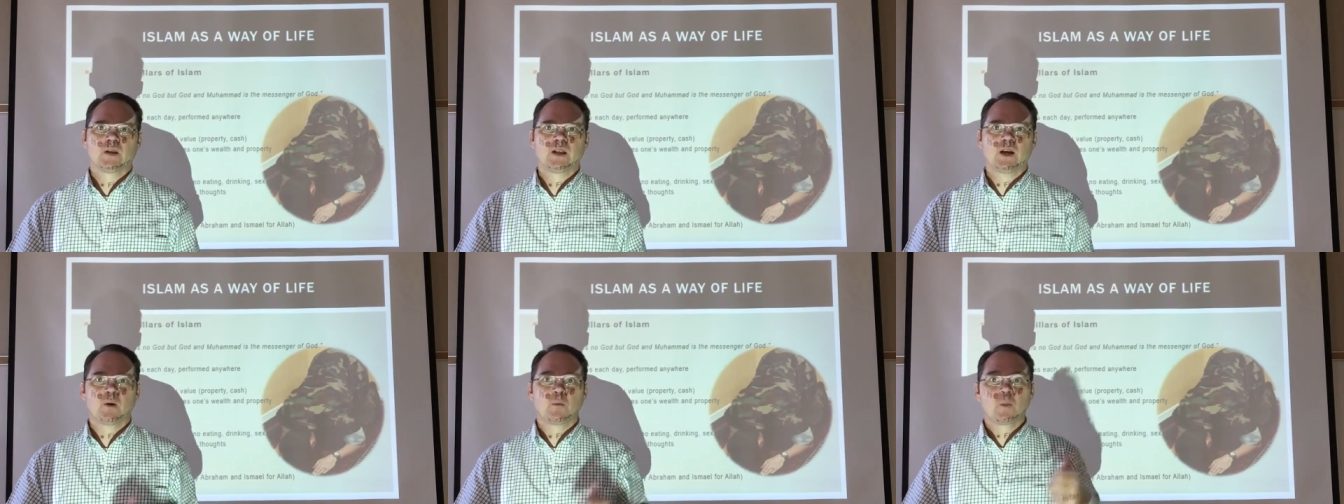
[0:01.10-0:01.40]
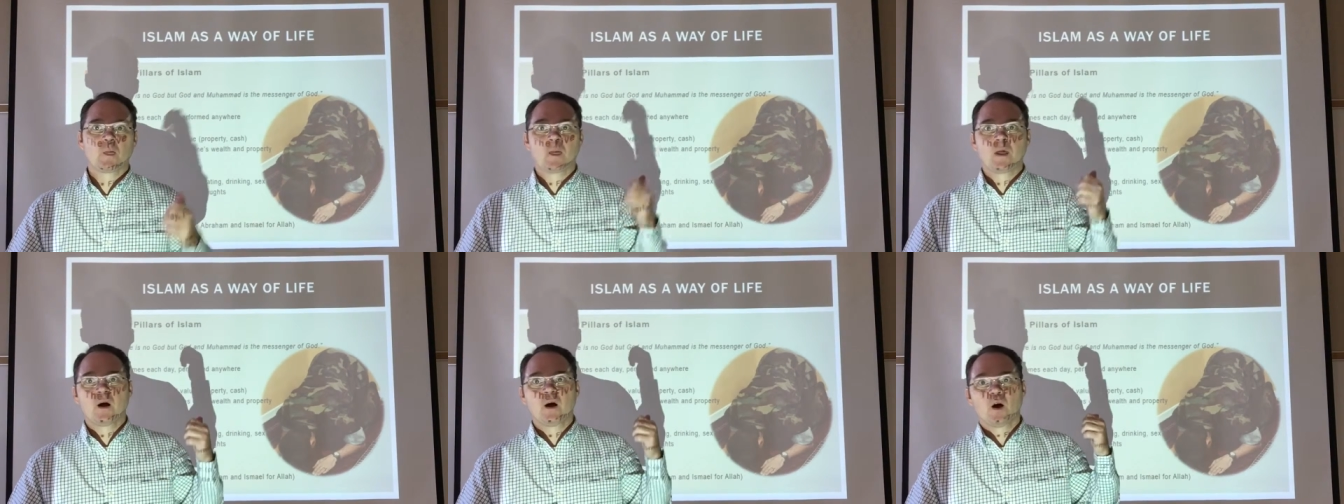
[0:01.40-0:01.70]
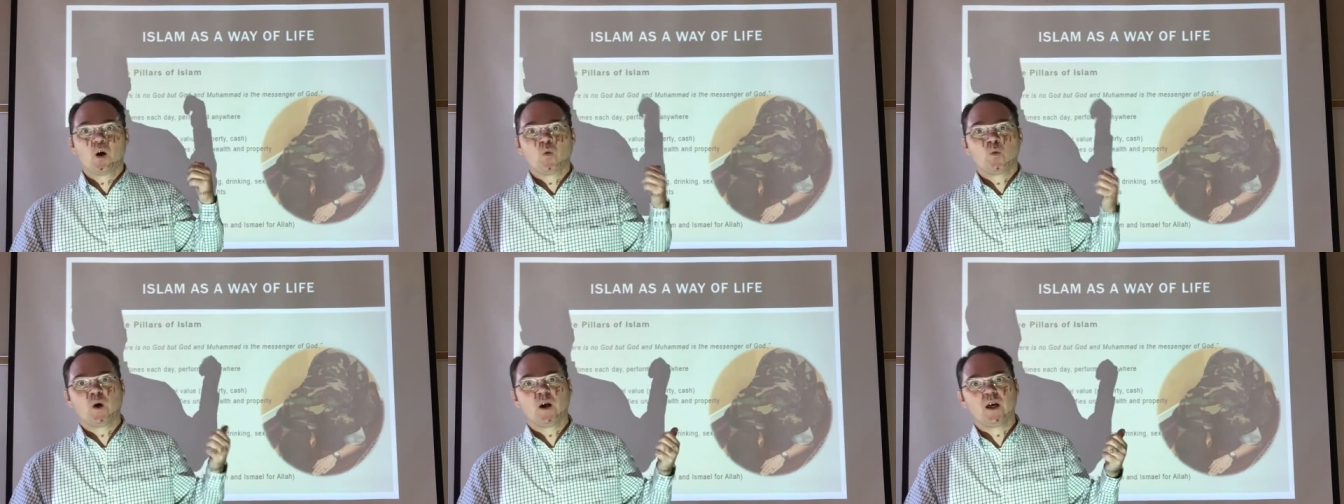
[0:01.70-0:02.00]
Now,
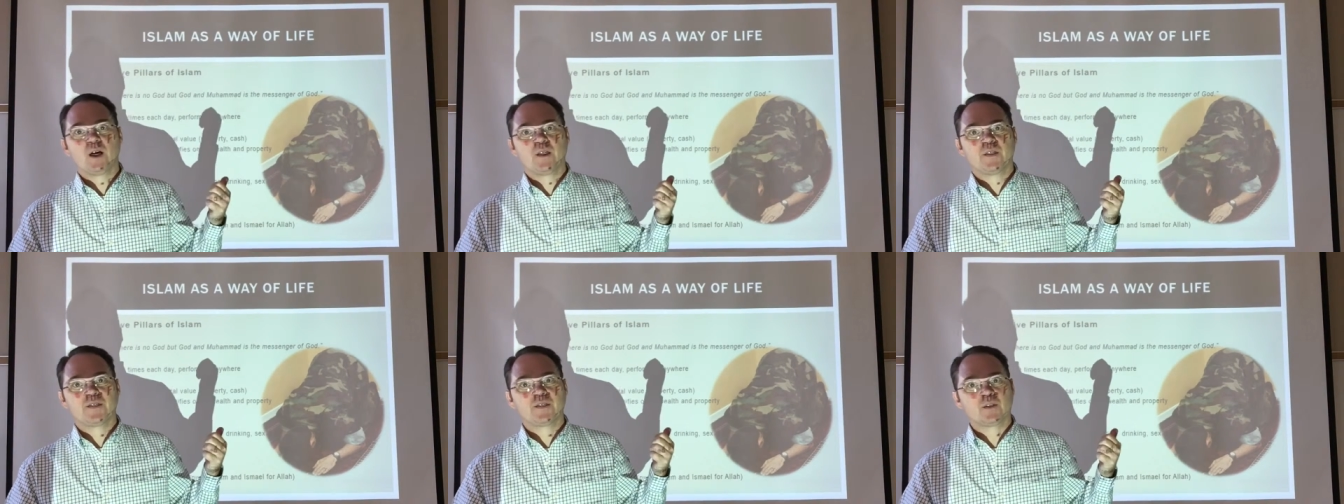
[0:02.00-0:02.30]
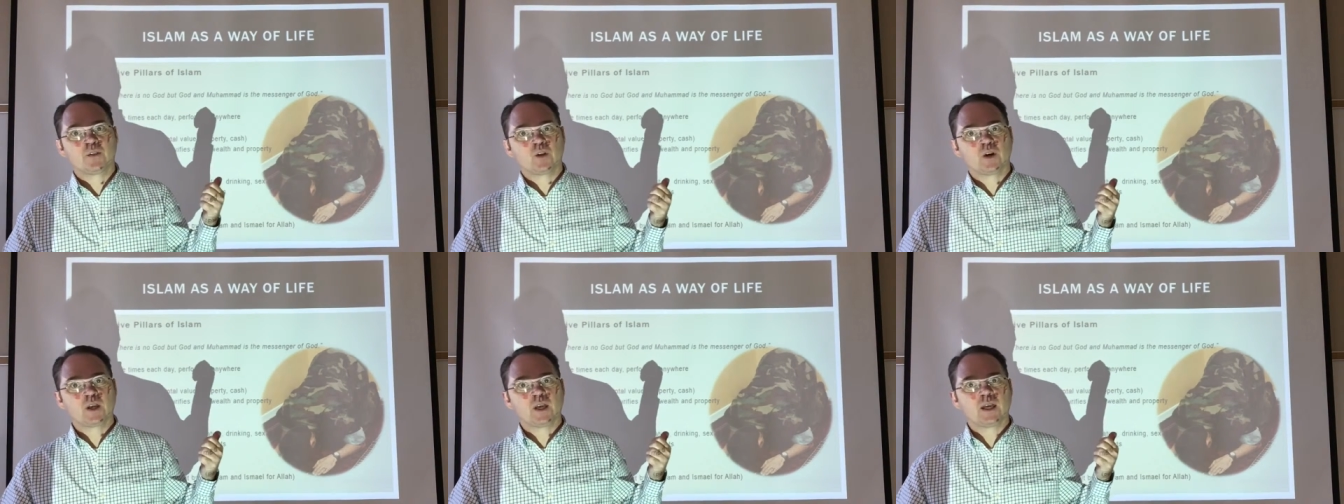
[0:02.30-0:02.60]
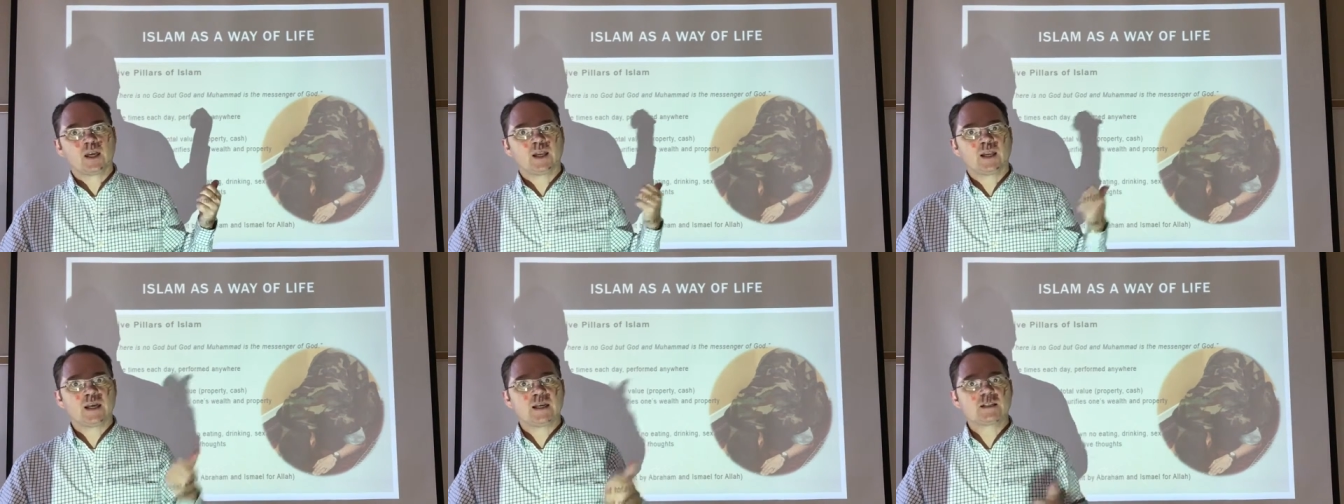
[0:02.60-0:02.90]
with
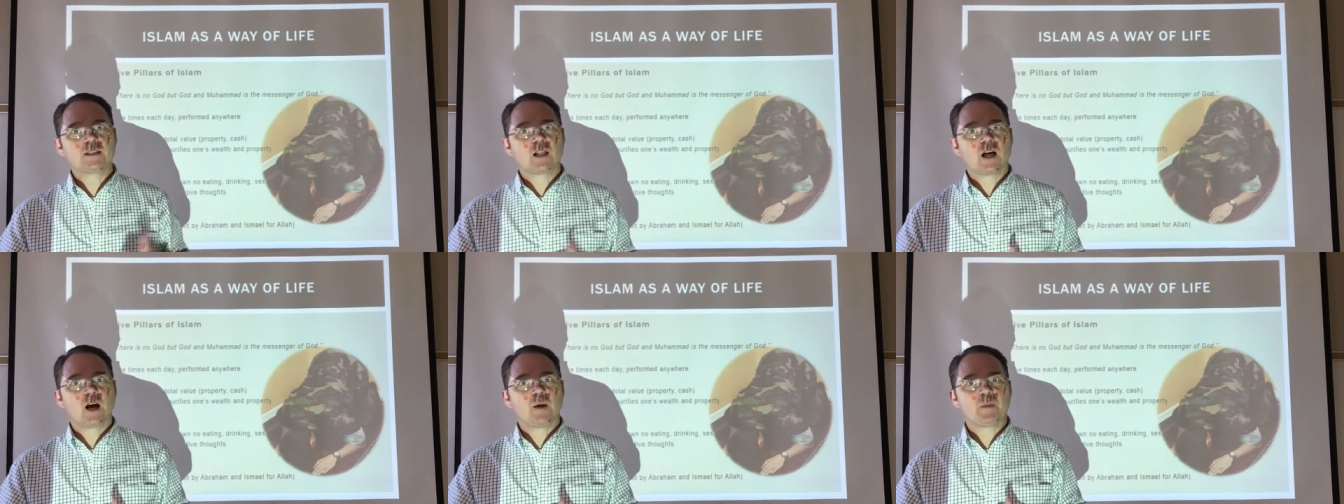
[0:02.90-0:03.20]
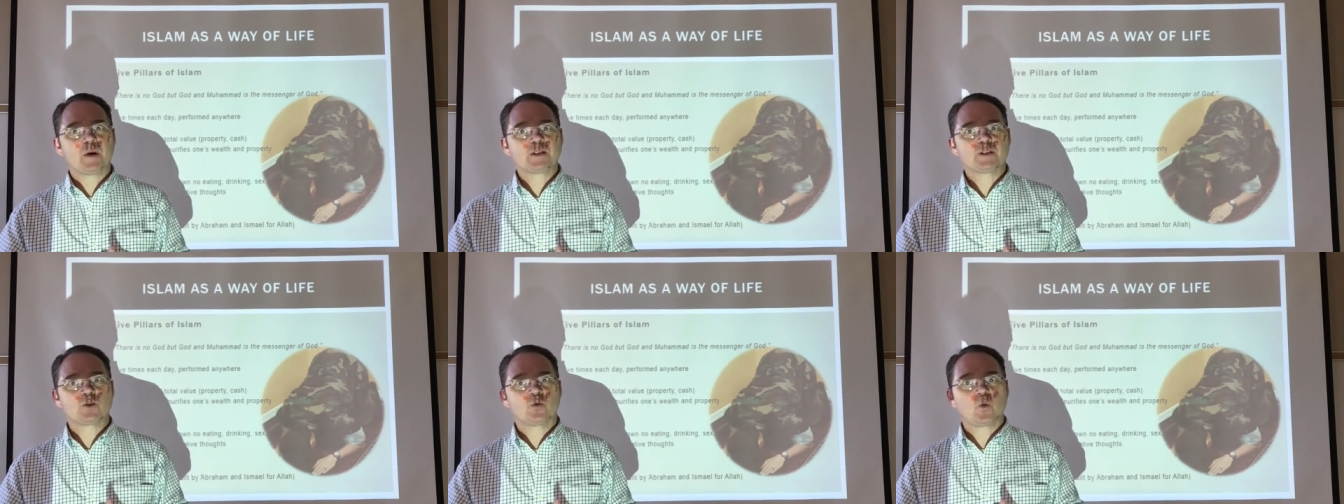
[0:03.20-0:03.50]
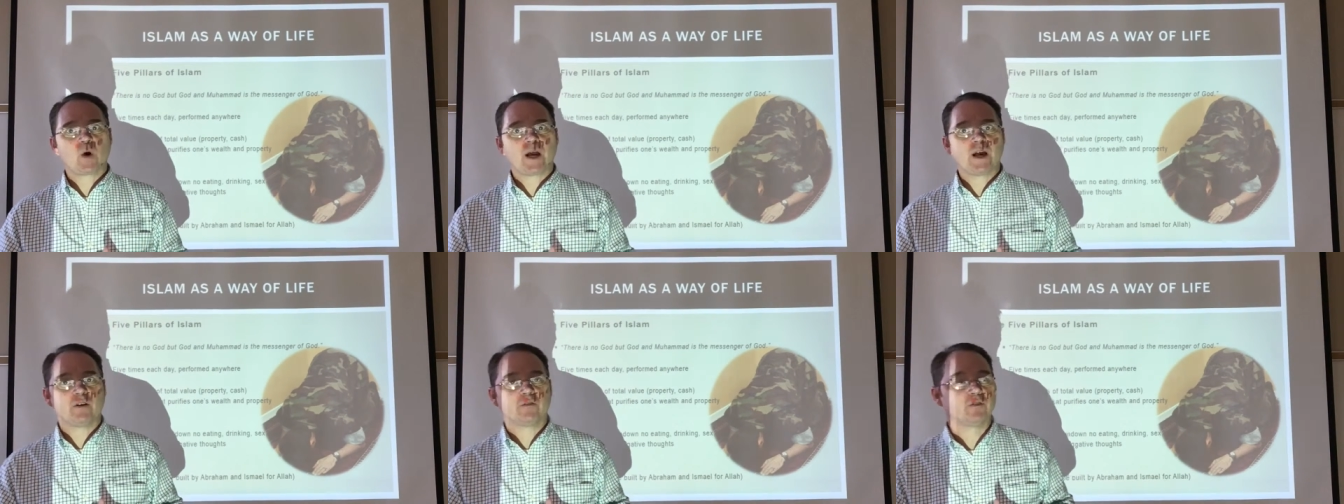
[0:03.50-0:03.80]
looking at Islam as a
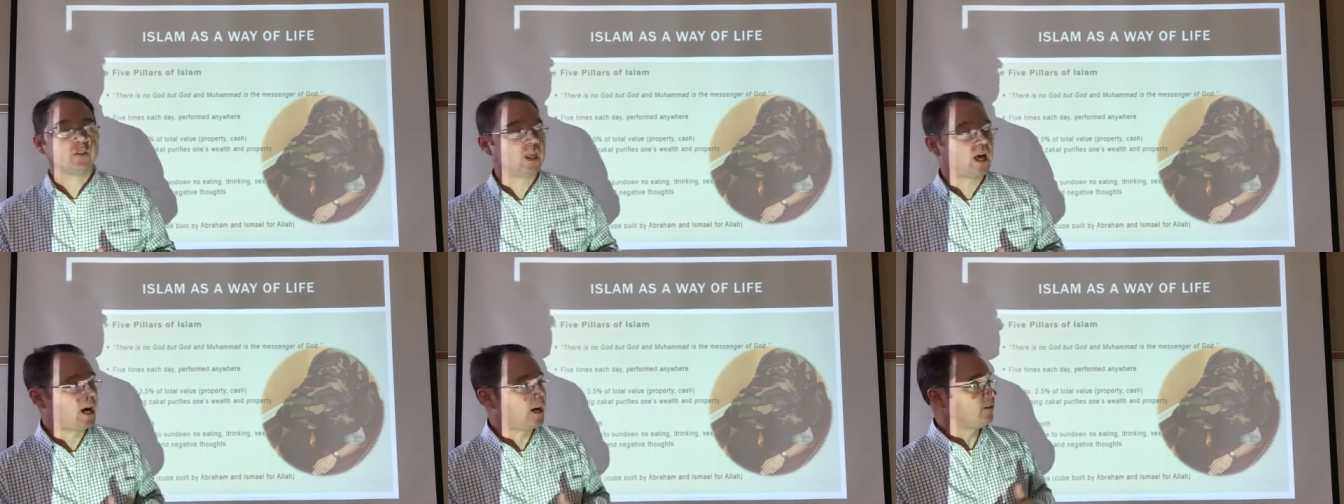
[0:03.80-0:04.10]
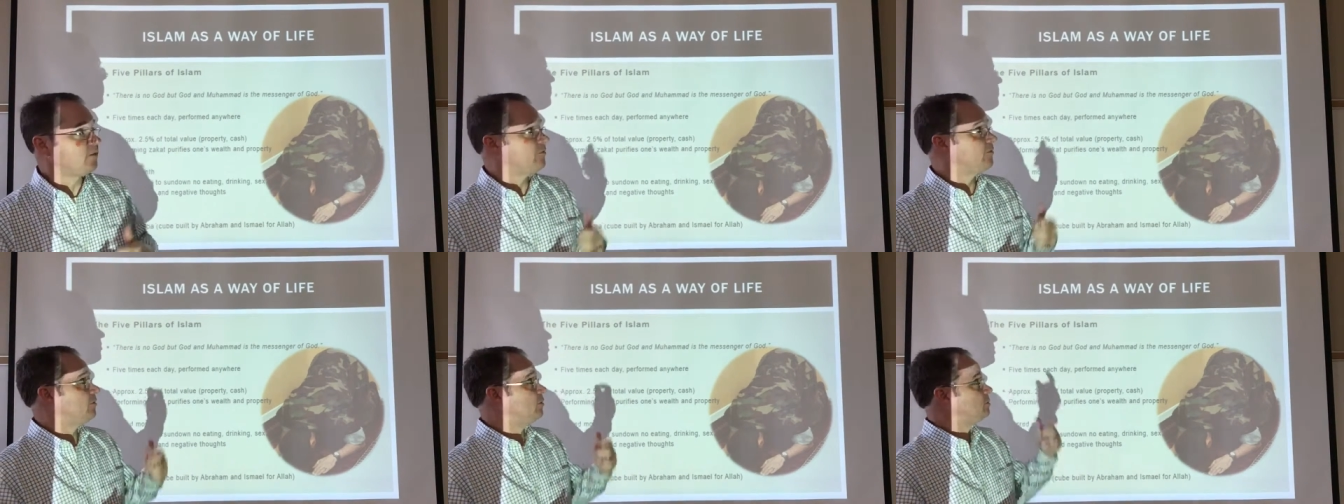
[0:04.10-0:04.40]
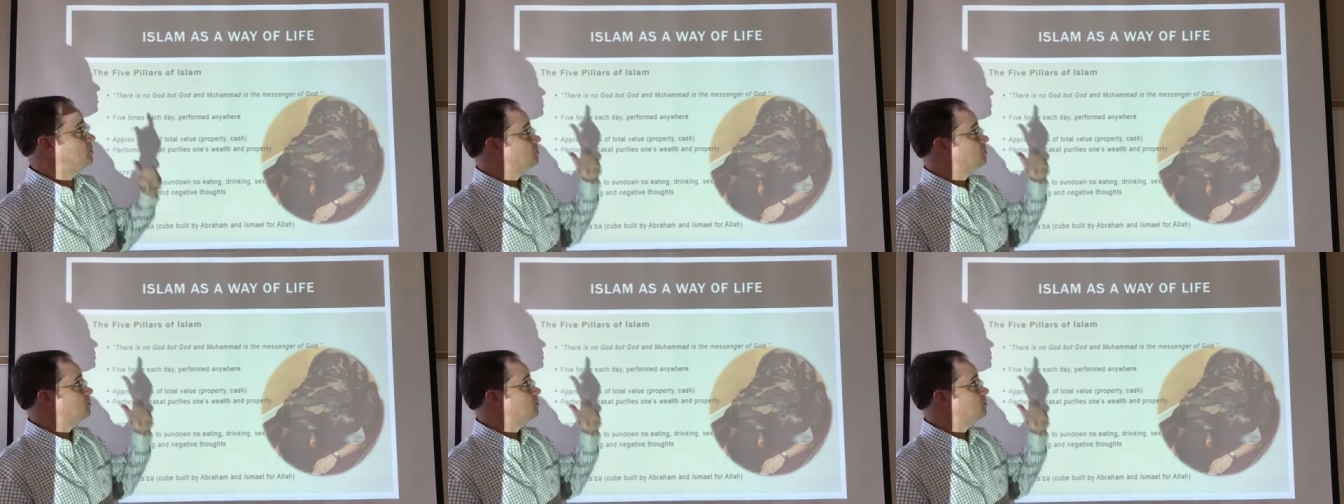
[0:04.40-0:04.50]
way of life,